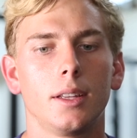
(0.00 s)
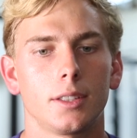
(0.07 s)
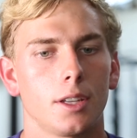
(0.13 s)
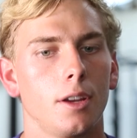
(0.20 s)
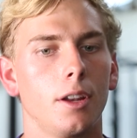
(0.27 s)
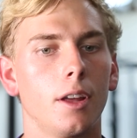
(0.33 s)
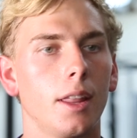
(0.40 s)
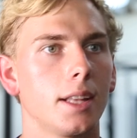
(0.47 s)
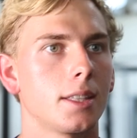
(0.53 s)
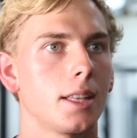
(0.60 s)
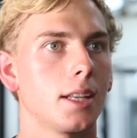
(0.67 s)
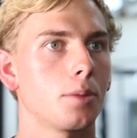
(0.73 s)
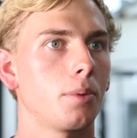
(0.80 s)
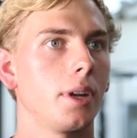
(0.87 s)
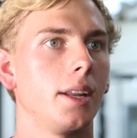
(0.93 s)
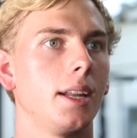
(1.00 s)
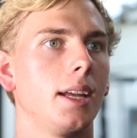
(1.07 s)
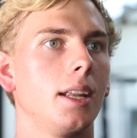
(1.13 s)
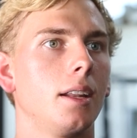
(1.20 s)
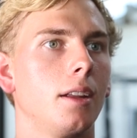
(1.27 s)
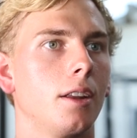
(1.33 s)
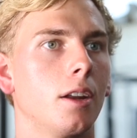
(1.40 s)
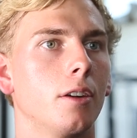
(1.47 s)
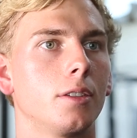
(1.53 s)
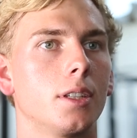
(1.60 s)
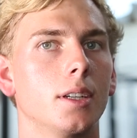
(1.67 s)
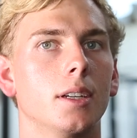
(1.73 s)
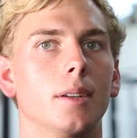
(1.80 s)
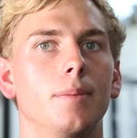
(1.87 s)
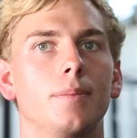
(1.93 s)
so, you know, that, that's pretty neat. And, you know,
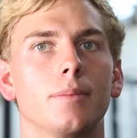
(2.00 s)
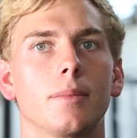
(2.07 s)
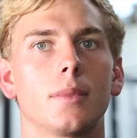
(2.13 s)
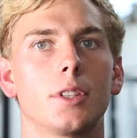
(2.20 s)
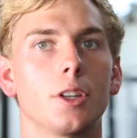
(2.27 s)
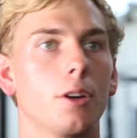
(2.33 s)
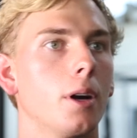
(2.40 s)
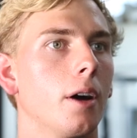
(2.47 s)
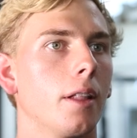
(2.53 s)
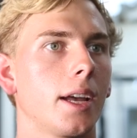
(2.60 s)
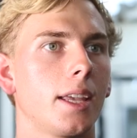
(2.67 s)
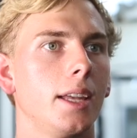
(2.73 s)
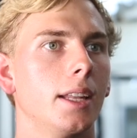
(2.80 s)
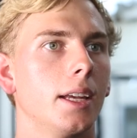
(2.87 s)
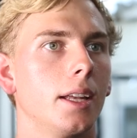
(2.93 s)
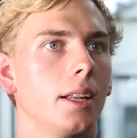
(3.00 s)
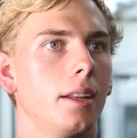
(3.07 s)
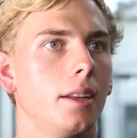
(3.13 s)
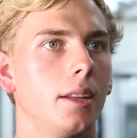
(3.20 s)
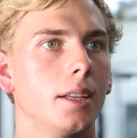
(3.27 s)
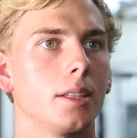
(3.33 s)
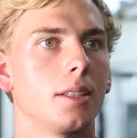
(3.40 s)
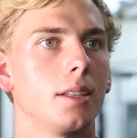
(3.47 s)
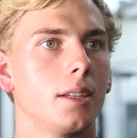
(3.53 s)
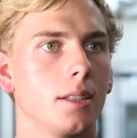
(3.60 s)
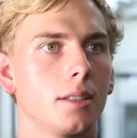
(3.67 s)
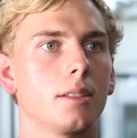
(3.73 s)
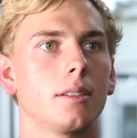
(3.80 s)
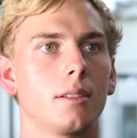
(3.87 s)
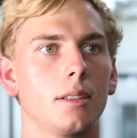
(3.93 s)
to, to go out like he did is,
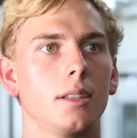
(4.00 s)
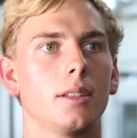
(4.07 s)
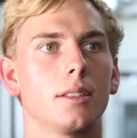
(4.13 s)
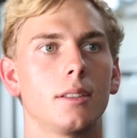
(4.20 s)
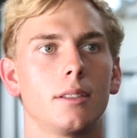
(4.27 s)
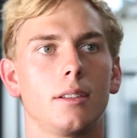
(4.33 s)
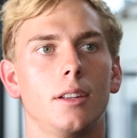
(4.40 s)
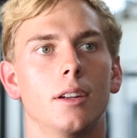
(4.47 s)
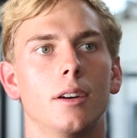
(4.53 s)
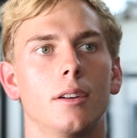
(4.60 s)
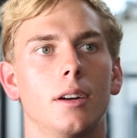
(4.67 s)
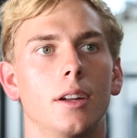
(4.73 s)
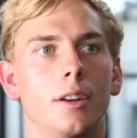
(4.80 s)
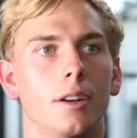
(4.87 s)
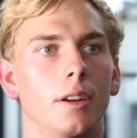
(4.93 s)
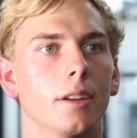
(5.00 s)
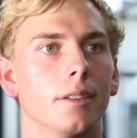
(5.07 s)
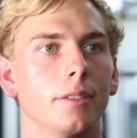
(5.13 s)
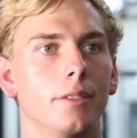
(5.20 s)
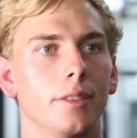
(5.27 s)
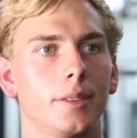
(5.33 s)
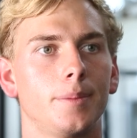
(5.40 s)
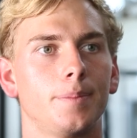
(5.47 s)
is, is you know, unheard of.